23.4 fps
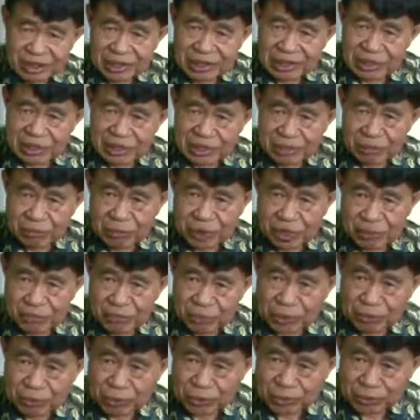a little bit
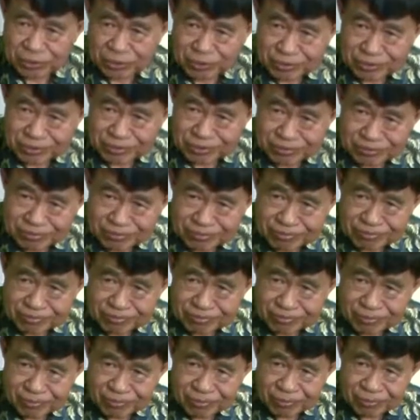from you.
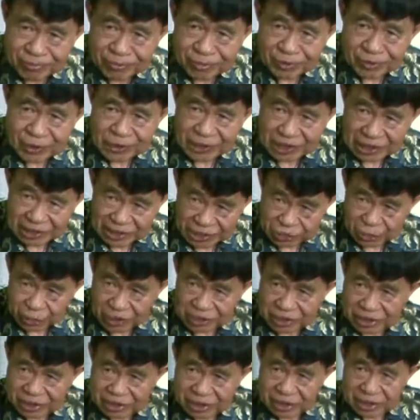That is
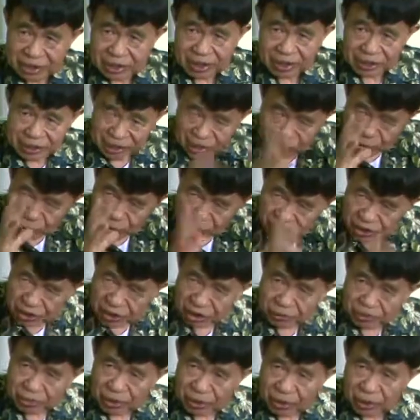what he said. That is what
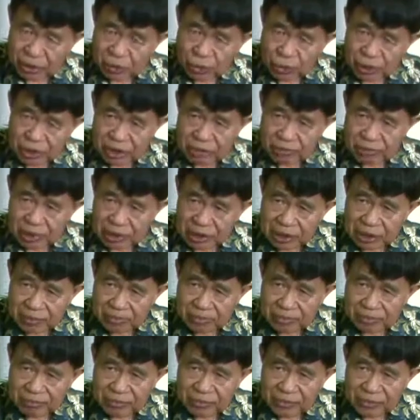he believed.